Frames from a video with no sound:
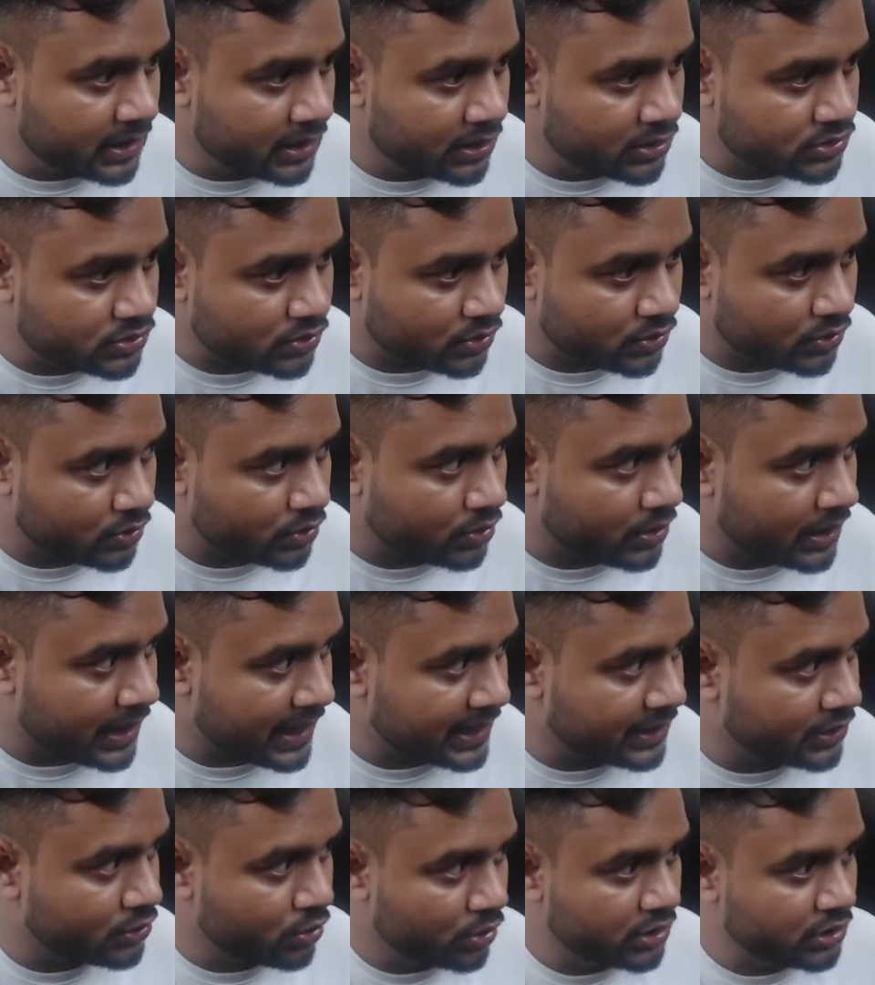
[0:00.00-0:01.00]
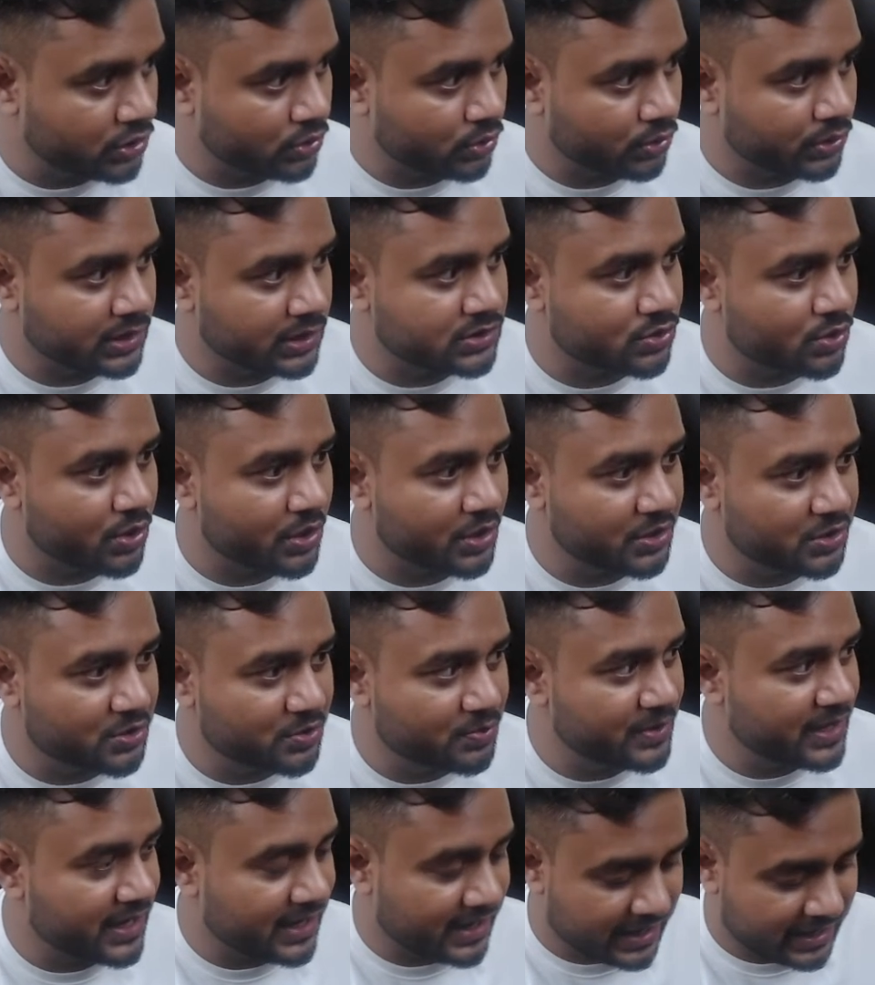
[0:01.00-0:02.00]
So I told you it's going to be
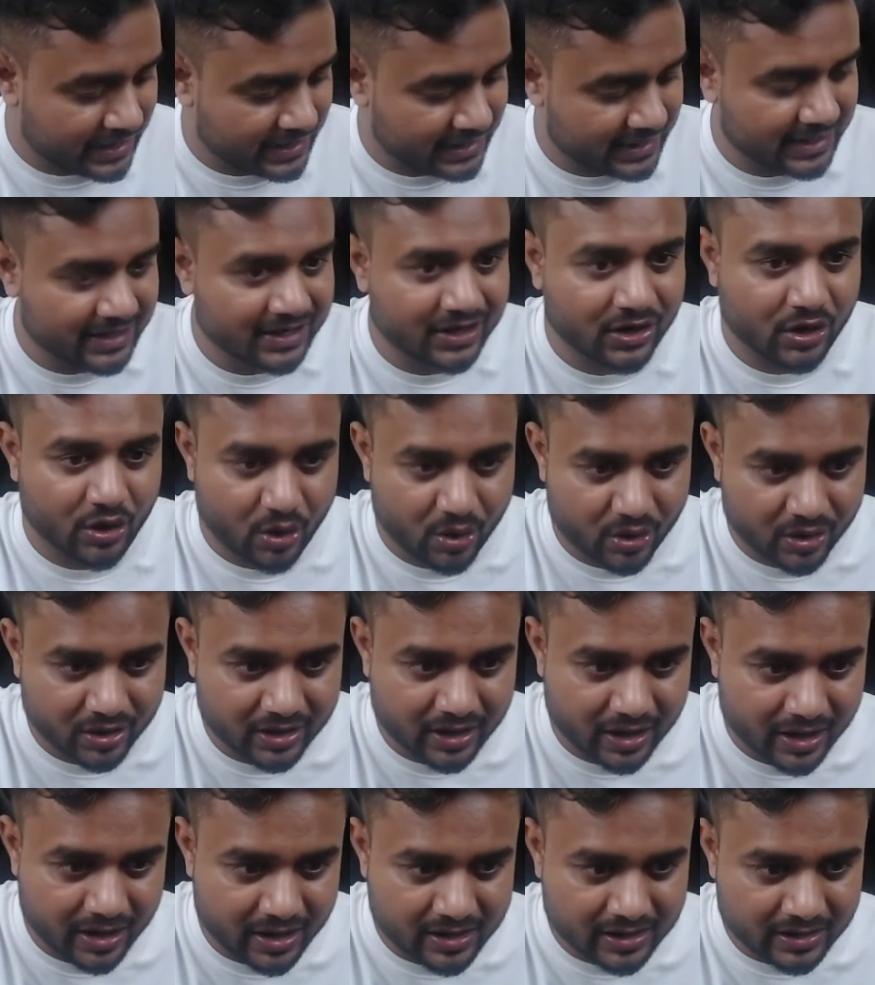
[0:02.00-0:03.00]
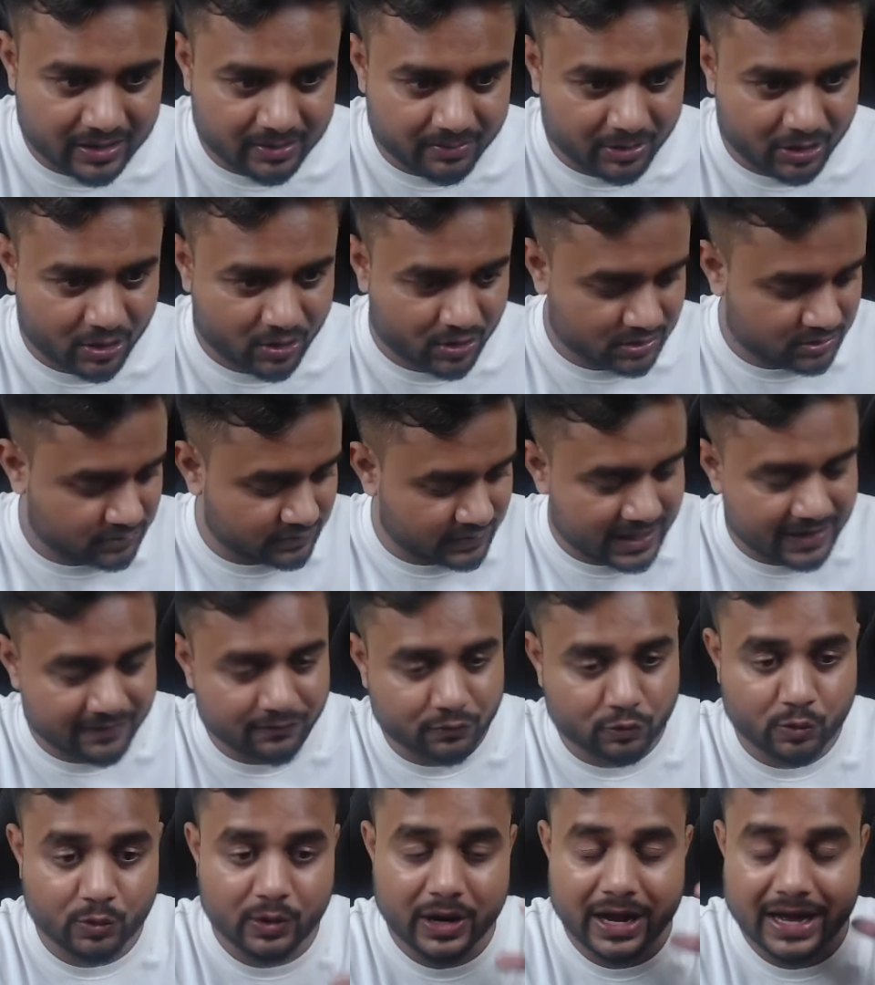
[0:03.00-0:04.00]
a little longer because we have
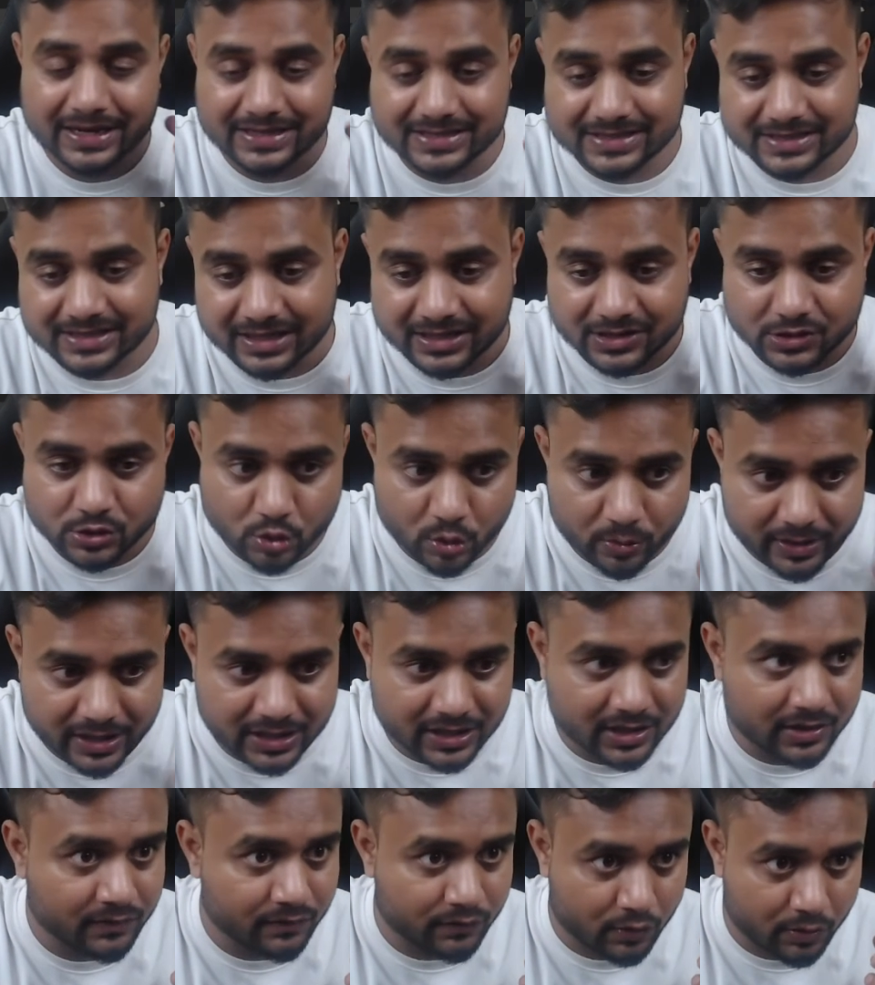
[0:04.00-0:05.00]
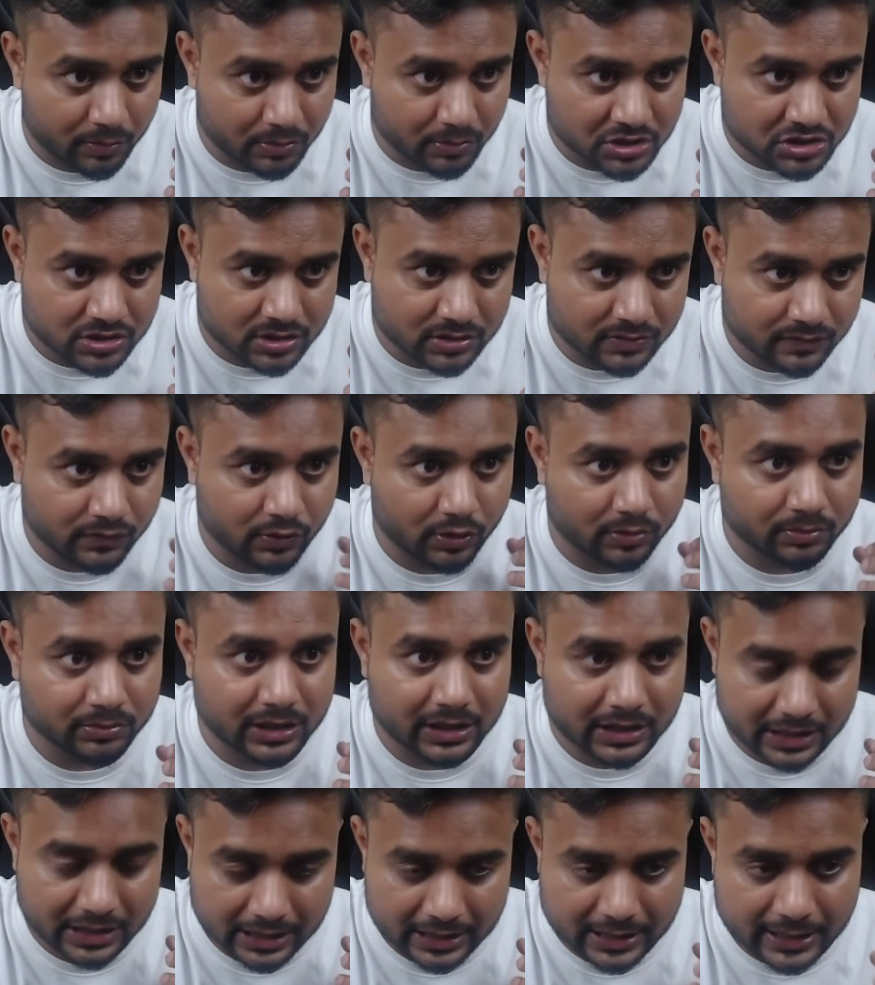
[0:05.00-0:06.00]
to extract so many information from the
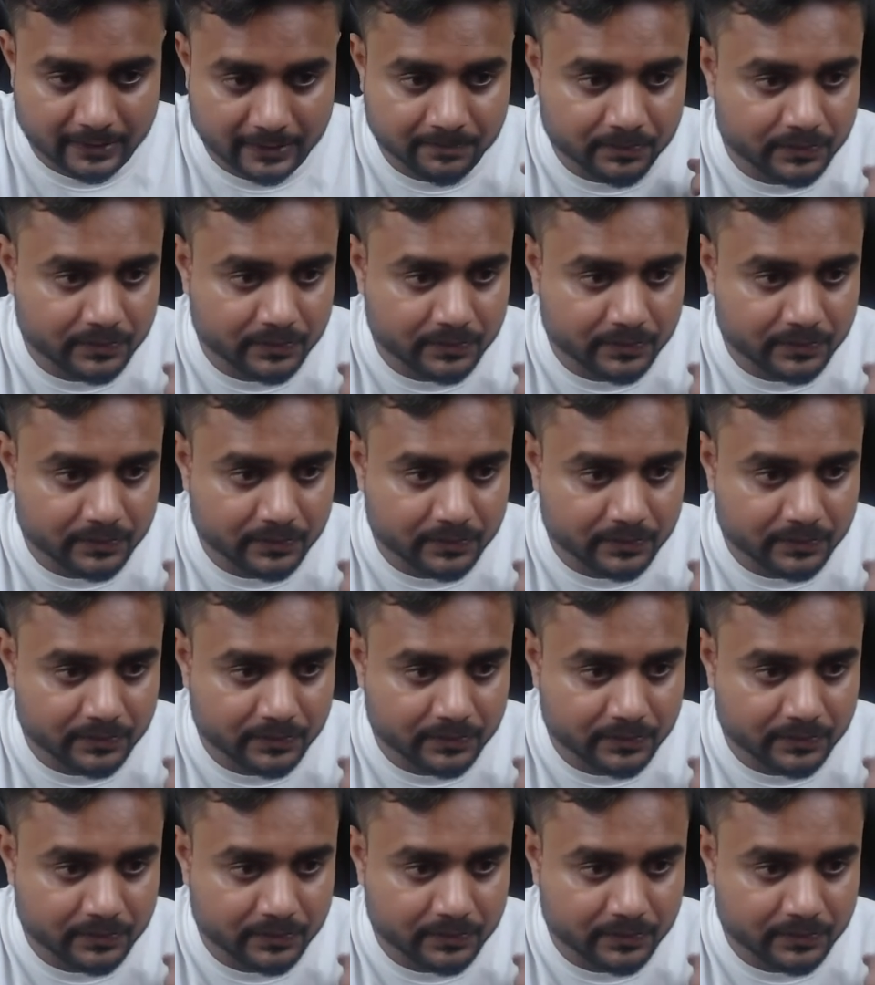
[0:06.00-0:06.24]
data.